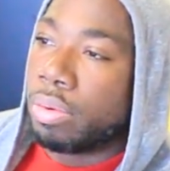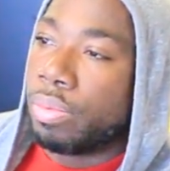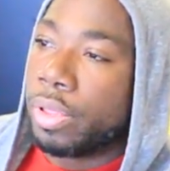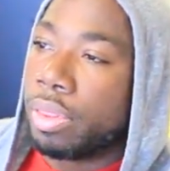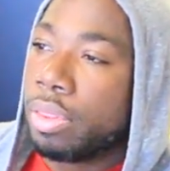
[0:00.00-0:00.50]

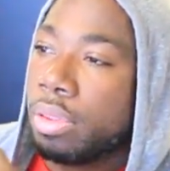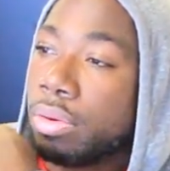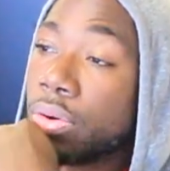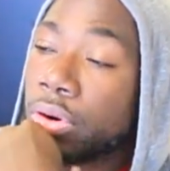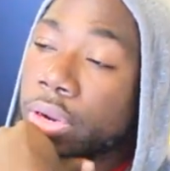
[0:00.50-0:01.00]

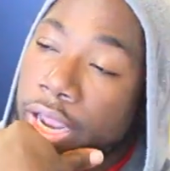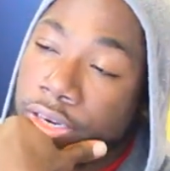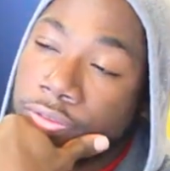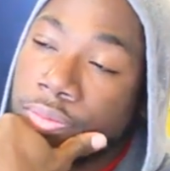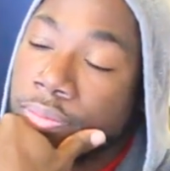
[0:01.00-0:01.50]
who are
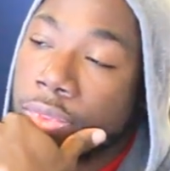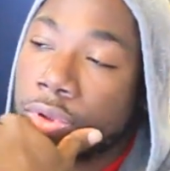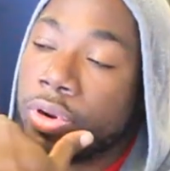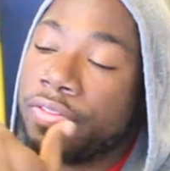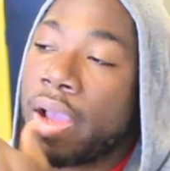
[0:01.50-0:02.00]
ages from
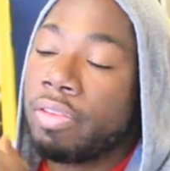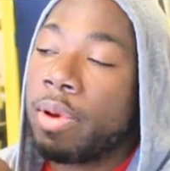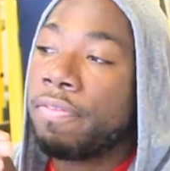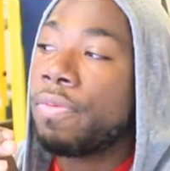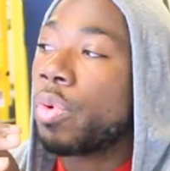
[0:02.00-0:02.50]
35 to
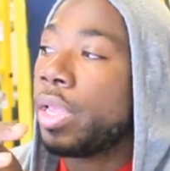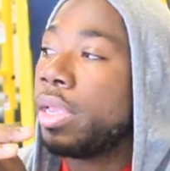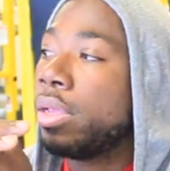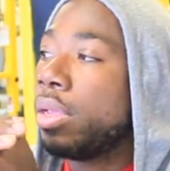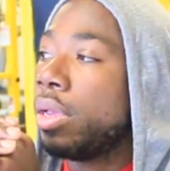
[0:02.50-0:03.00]
about 40,
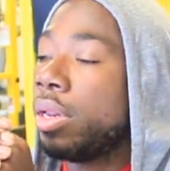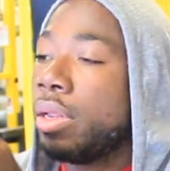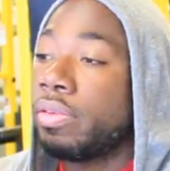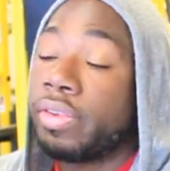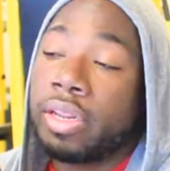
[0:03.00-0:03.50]
and
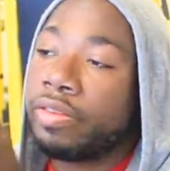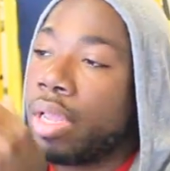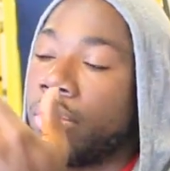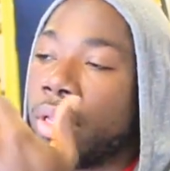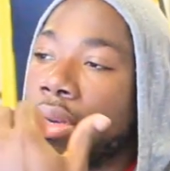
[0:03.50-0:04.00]
they'll say the
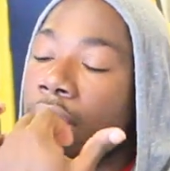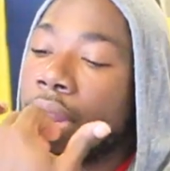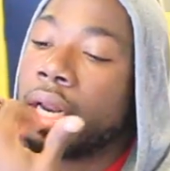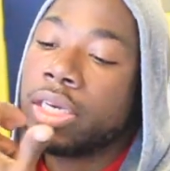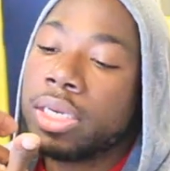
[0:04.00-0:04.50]
same thing. Their
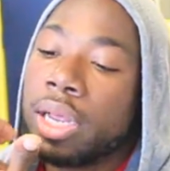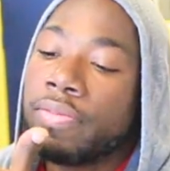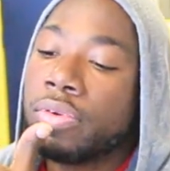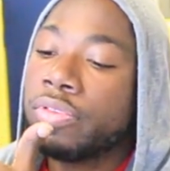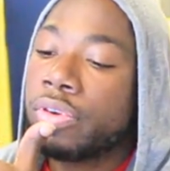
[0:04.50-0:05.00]
energy
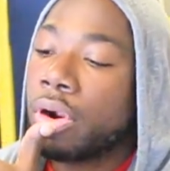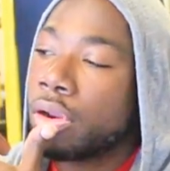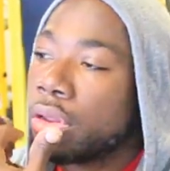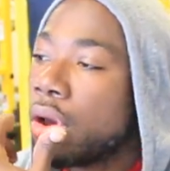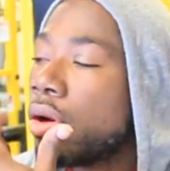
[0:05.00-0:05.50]
levels
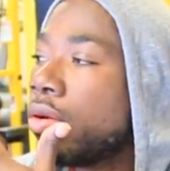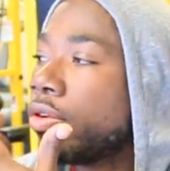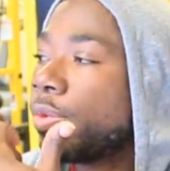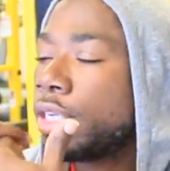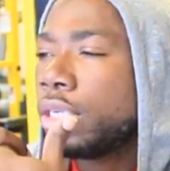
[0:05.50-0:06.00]
are low,
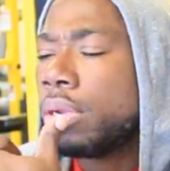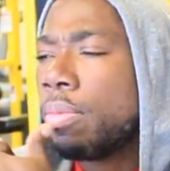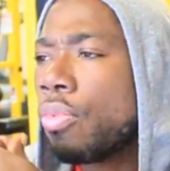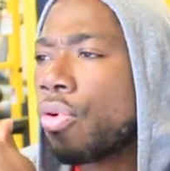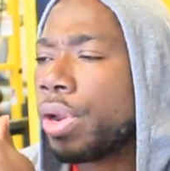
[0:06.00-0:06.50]
especially in the
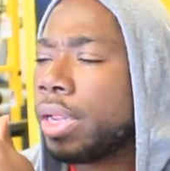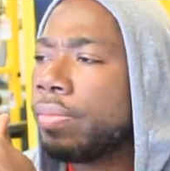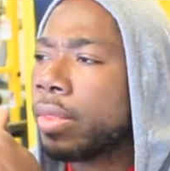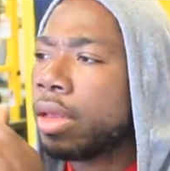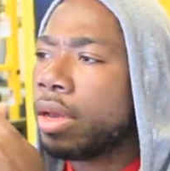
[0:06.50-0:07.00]

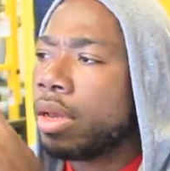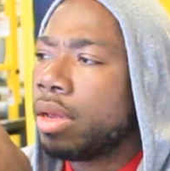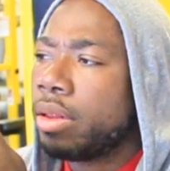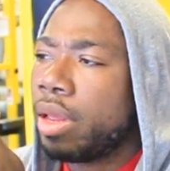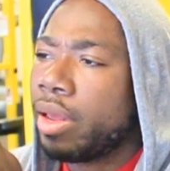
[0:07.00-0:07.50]
morning.
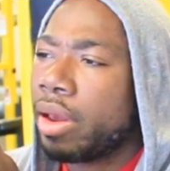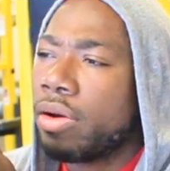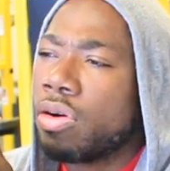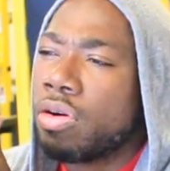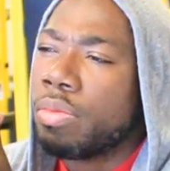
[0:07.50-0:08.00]
They get
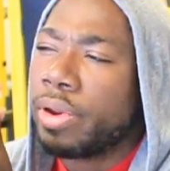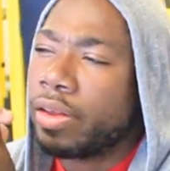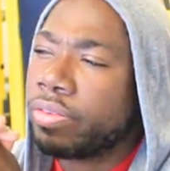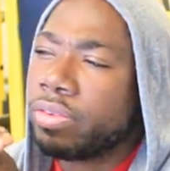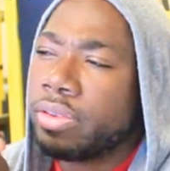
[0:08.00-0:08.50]
home and
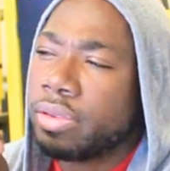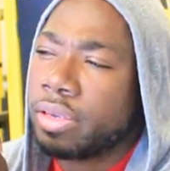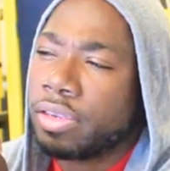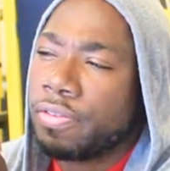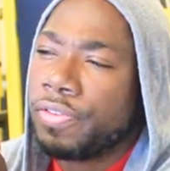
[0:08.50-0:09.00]
they
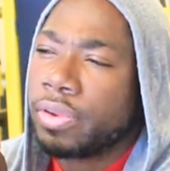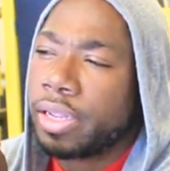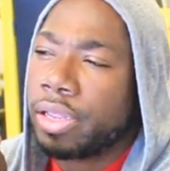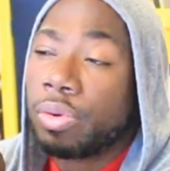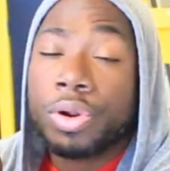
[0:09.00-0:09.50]
just feel
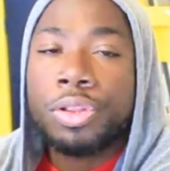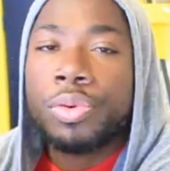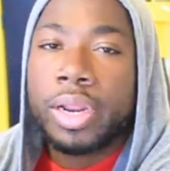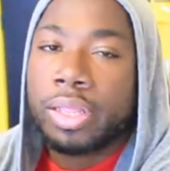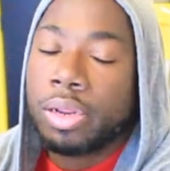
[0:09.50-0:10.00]
like they don't want to
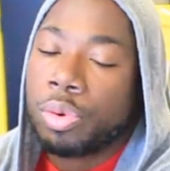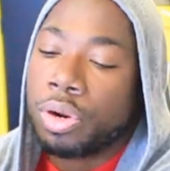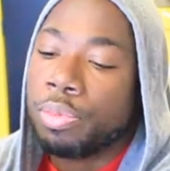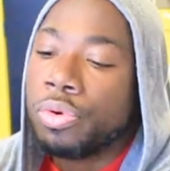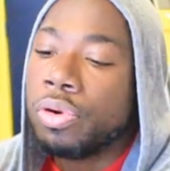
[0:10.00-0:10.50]
do anything, they
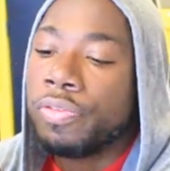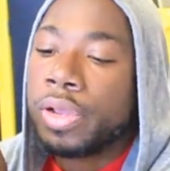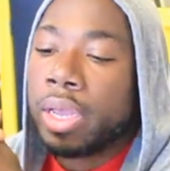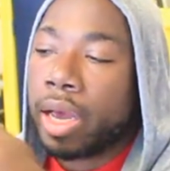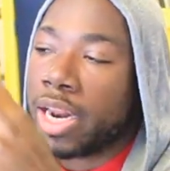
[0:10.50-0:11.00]
want to move,
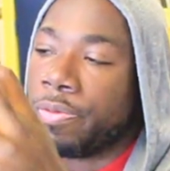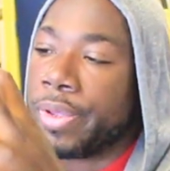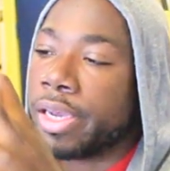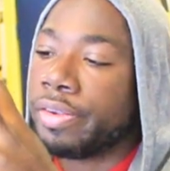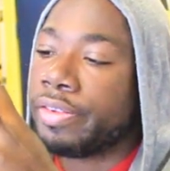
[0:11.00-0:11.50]
and that's
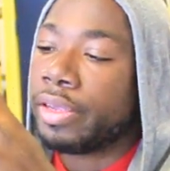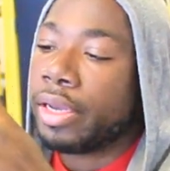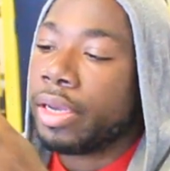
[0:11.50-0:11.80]
because